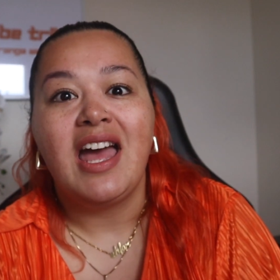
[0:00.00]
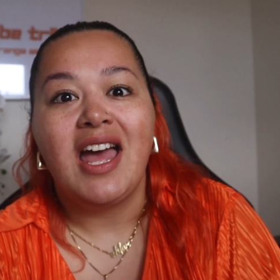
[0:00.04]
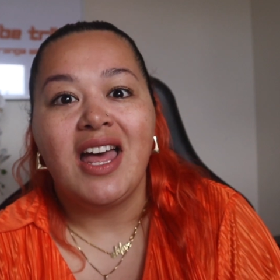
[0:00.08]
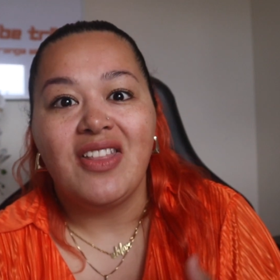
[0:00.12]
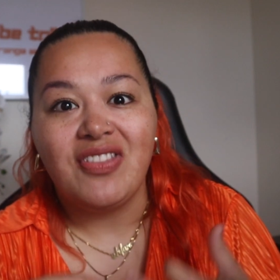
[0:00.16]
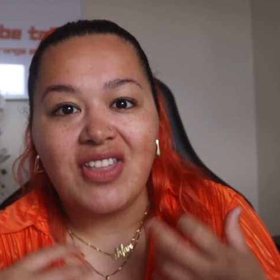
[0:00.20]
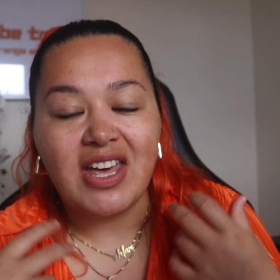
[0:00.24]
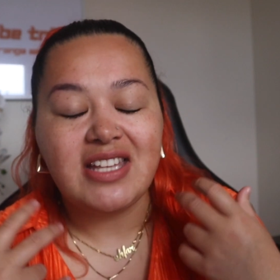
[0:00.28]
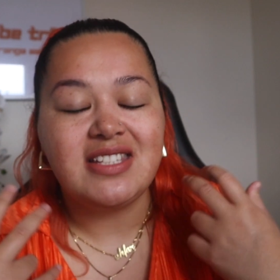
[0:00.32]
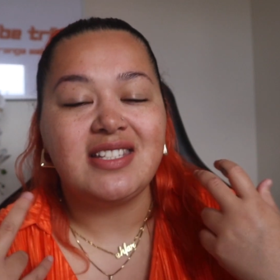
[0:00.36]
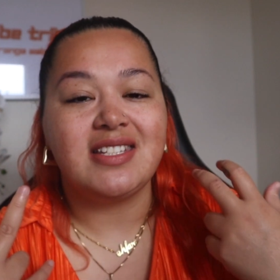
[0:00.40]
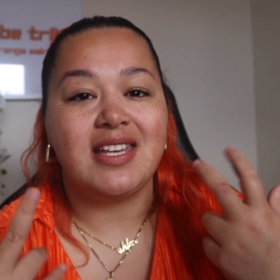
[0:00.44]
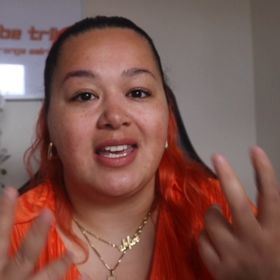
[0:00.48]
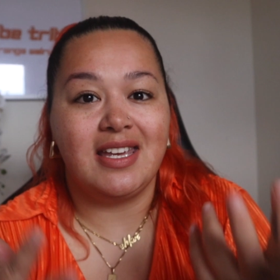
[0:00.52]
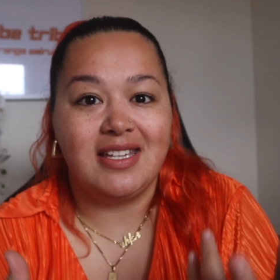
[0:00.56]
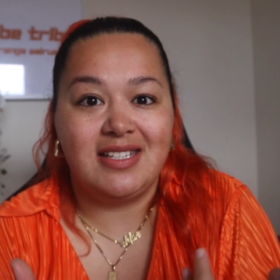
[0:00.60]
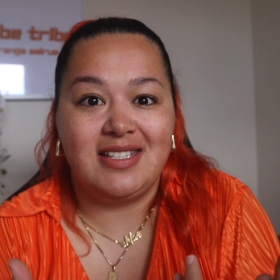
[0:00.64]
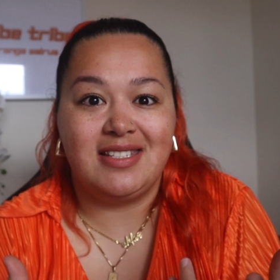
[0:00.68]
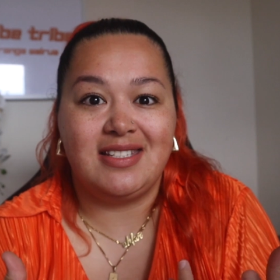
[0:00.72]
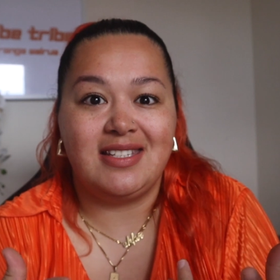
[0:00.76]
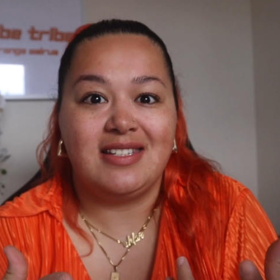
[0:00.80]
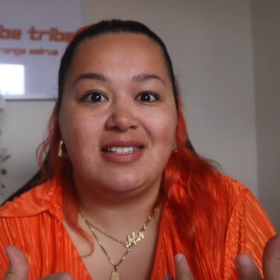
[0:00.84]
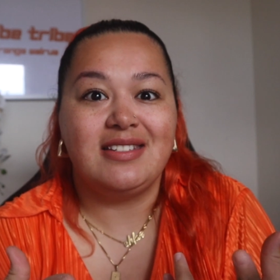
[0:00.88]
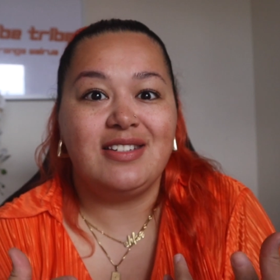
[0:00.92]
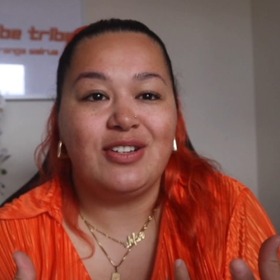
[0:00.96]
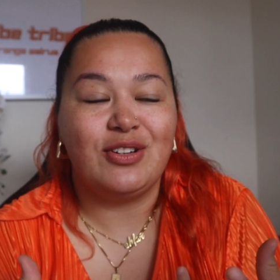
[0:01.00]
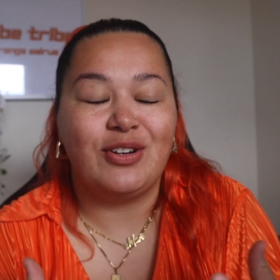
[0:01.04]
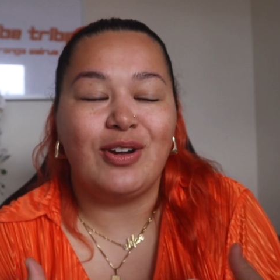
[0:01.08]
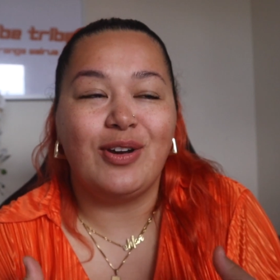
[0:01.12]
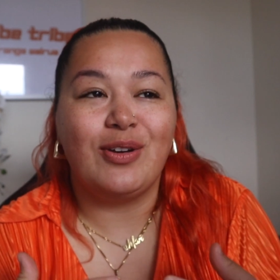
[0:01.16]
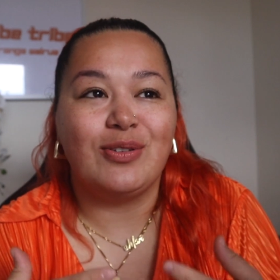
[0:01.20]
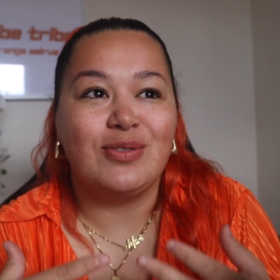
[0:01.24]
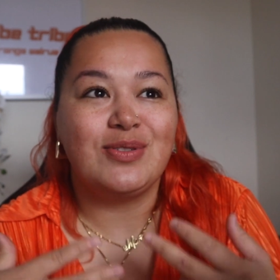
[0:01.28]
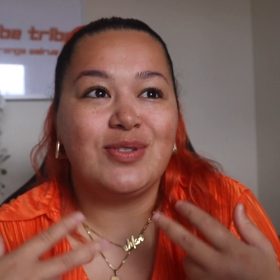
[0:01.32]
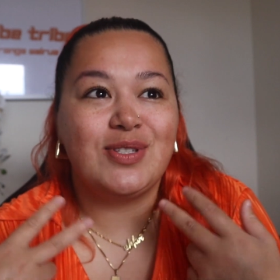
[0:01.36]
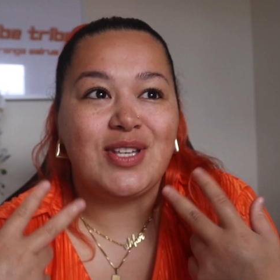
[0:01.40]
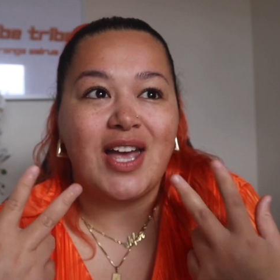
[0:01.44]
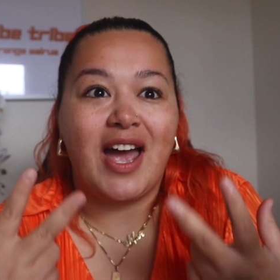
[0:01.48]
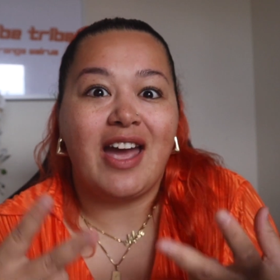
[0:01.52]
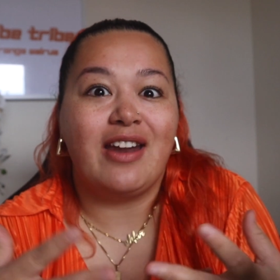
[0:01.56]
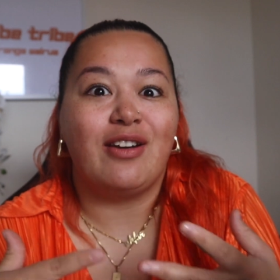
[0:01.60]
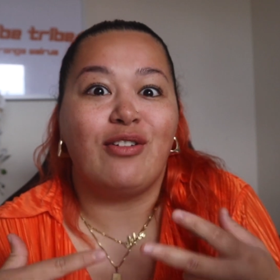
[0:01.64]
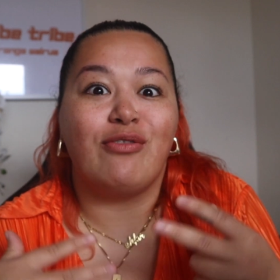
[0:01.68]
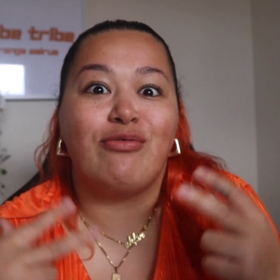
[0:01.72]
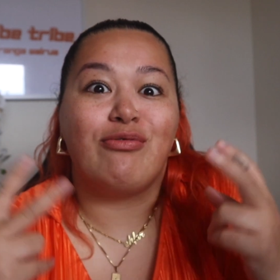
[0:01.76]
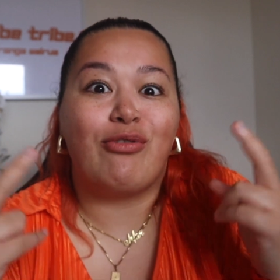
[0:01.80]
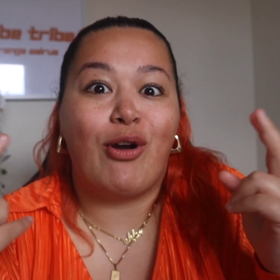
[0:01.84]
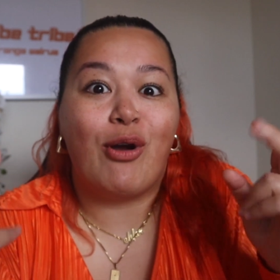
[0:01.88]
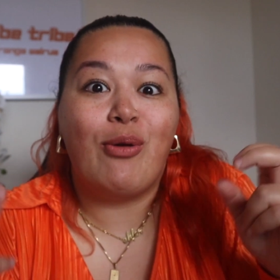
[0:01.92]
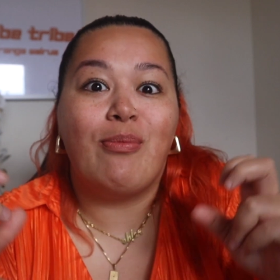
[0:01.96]
That's his, you know, sign
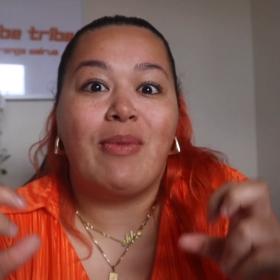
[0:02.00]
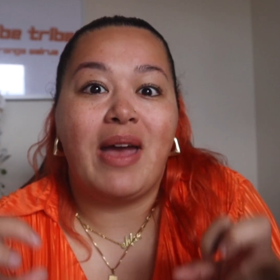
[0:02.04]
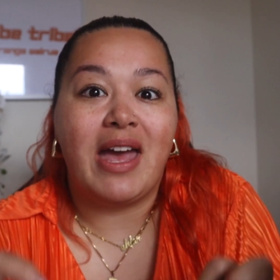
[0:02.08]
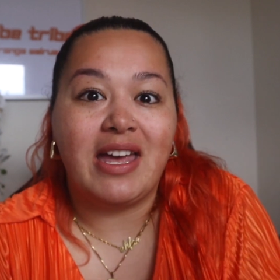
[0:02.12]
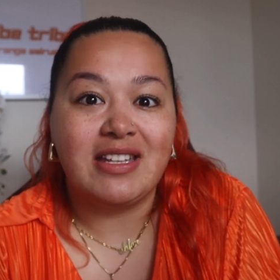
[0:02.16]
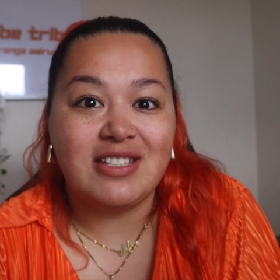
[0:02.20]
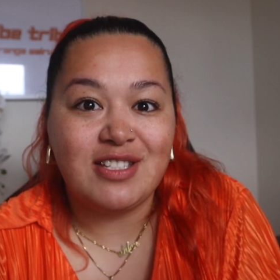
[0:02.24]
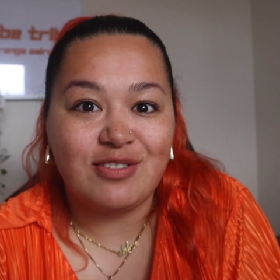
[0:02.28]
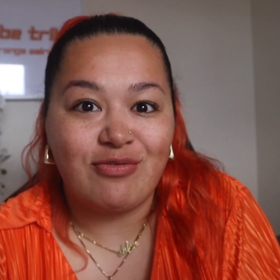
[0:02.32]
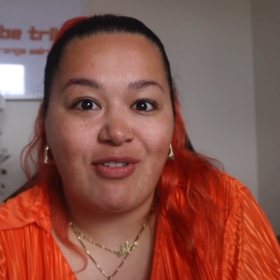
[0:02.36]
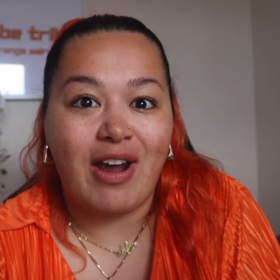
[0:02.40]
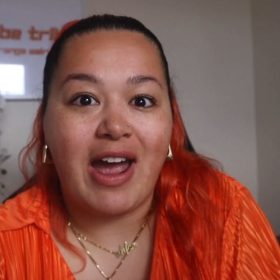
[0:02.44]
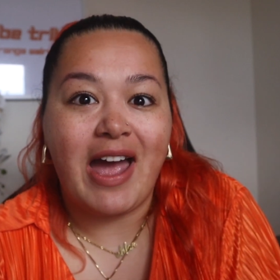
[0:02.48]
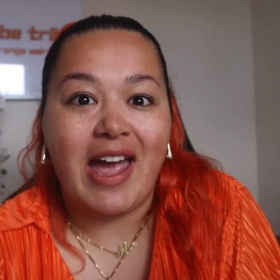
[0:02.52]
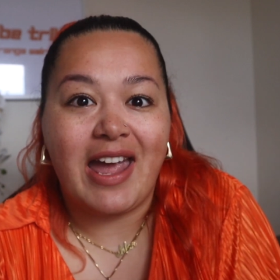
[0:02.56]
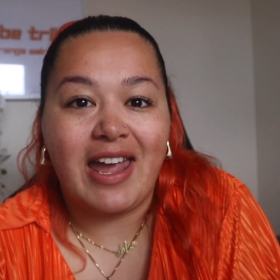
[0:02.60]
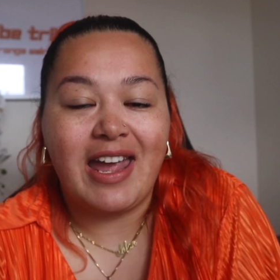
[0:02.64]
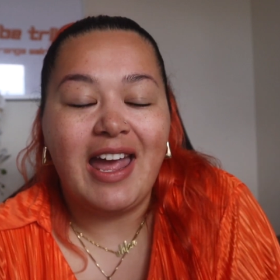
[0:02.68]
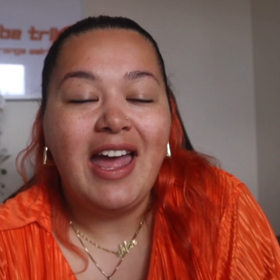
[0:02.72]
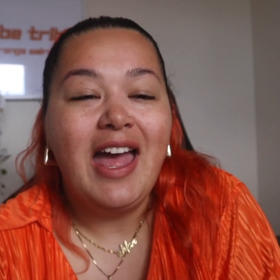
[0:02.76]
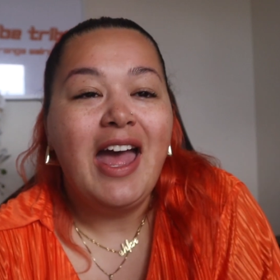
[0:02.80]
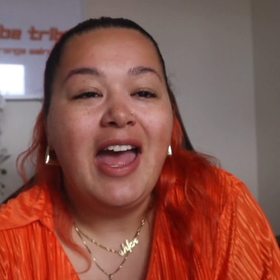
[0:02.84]
of romance, right?